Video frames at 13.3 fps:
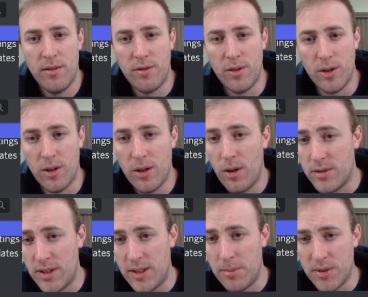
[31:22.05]
Ergo
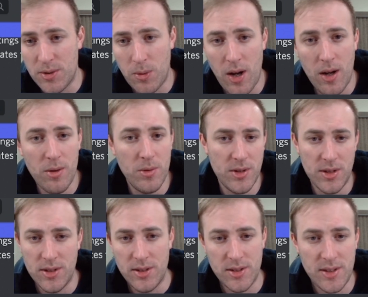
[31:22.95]
Team as well,
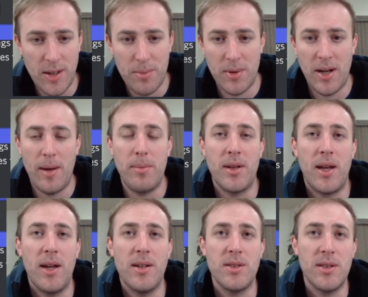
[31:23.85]
which is a separate
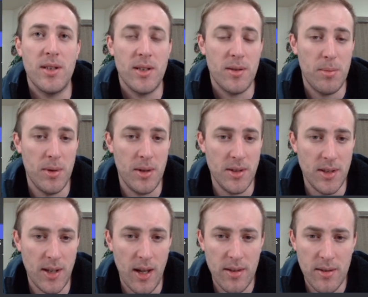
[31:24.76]
application that they're putting
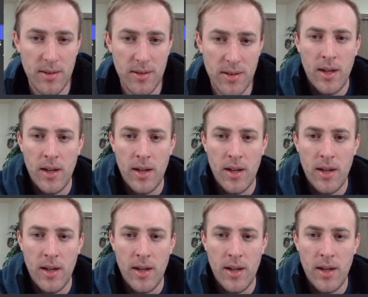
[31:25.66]
together.